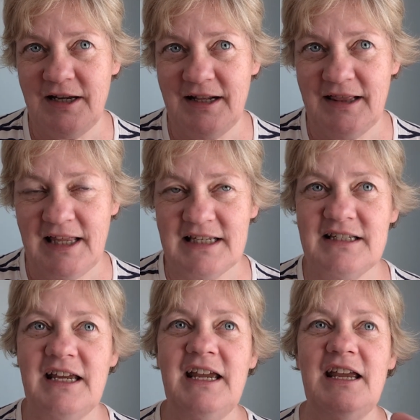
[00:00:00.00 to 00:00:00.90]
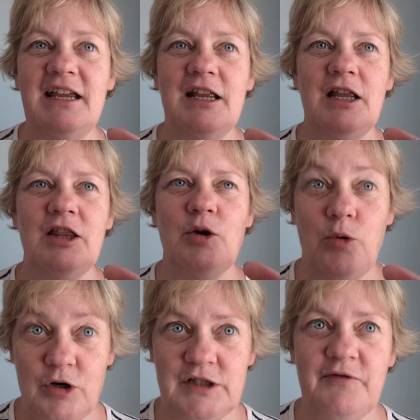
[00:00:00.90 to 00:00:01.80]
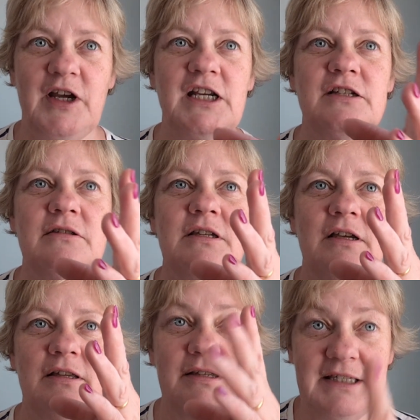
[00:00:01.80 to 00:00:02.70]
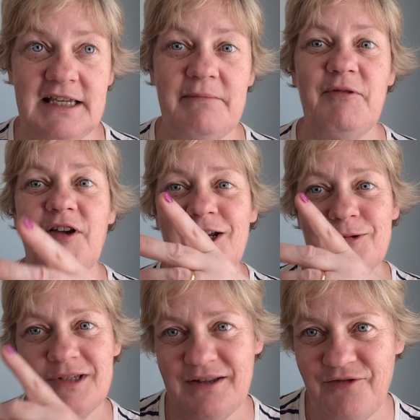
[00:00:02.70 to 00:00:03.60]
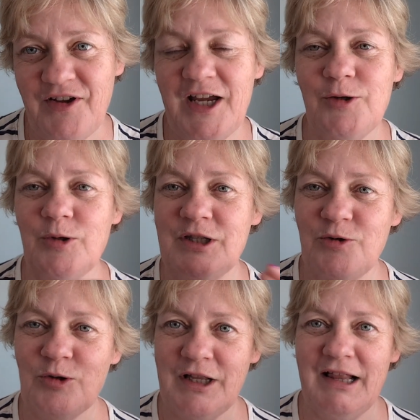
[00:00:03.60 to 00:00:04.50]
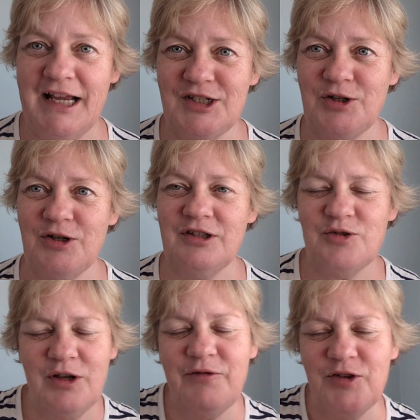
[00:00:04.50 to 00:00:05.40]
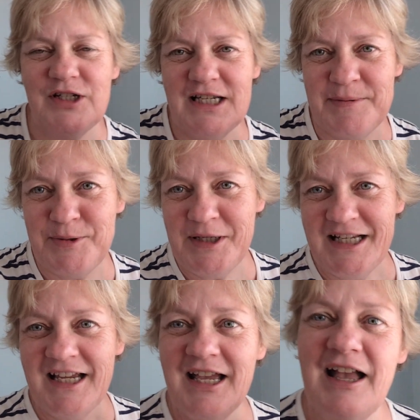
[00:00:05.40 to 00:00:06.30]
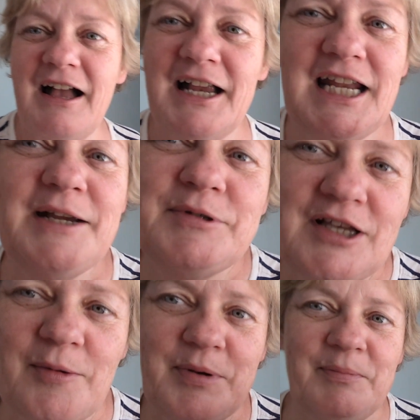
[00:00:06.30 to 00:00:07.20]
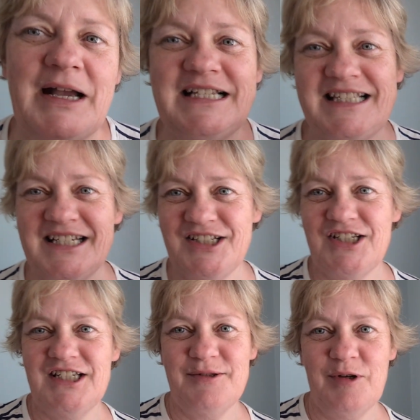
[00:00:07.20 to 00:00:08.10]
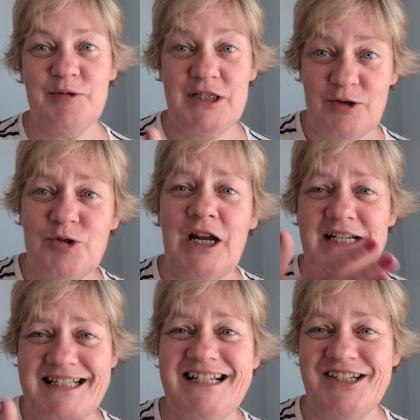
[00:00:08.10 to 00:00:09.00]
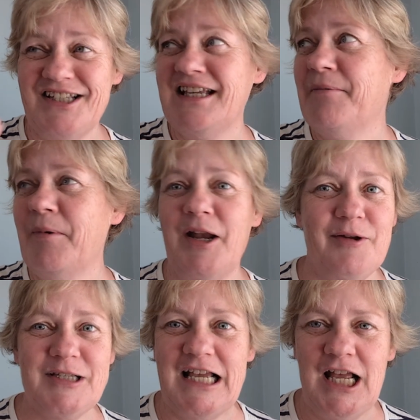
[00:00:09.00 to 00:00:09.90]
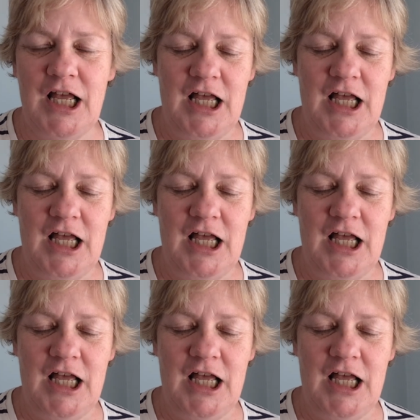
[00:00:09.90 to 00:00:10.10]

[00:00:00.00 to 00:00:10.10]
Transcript: last 8, the quarterfinals, semi-finals, and the final, and they're only like 2. There's only a few days between. And I was up in my stitches. I was still trying to stitch the same amount. I was like,